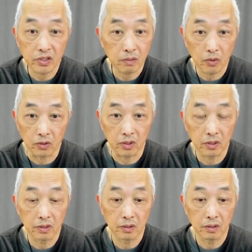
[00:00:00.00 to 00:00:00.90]
because
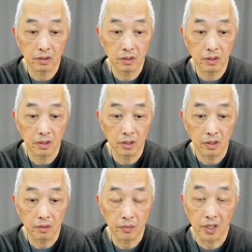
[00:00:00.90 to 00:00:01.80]
of
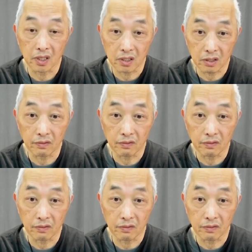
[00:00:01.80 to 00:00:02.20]
sadness.